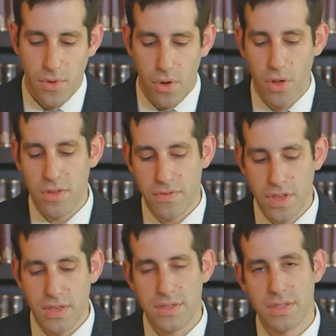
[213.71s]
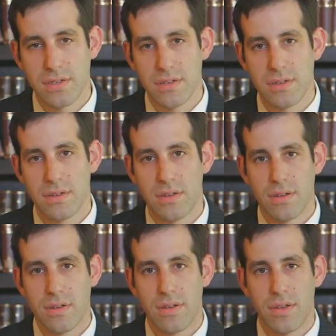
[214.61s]
all of these,
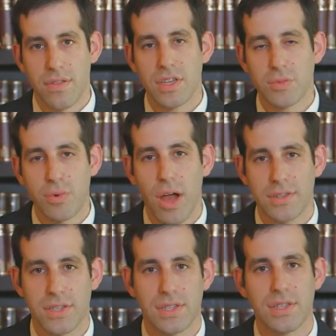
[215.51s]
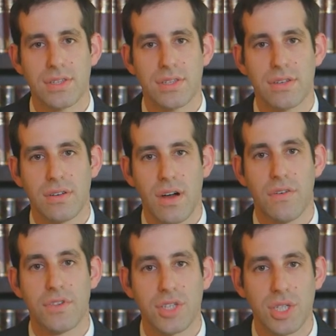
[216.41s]
these processes
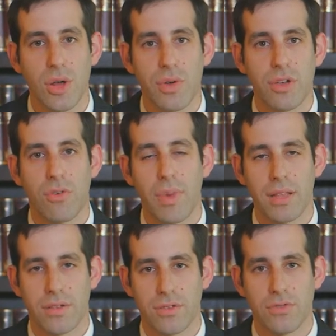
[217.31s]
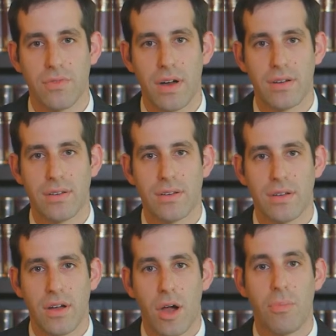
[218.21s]
of the slow incremental tshuva
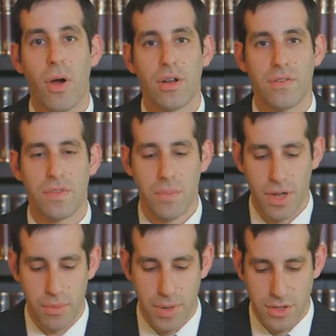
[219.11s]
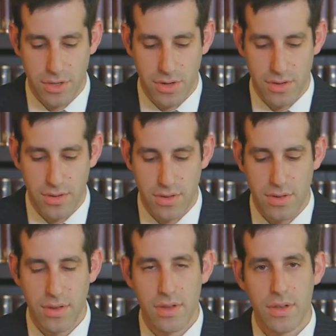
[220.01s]
are part of the bigger picture.
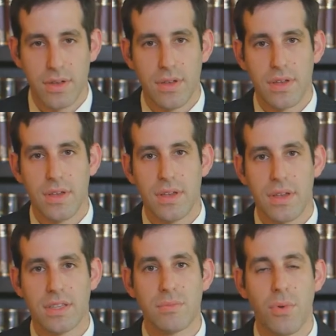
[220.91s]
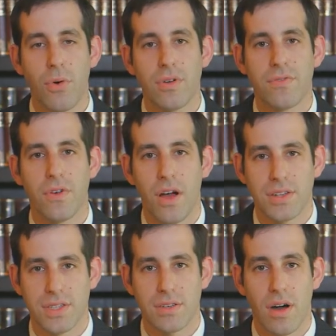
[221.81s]
It's important for
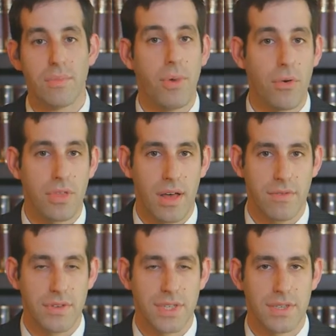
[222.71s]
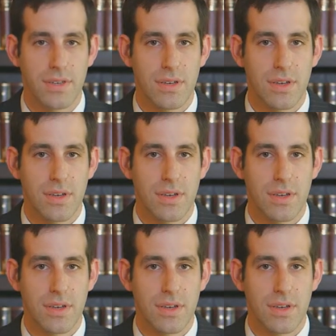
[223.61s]
us on both levels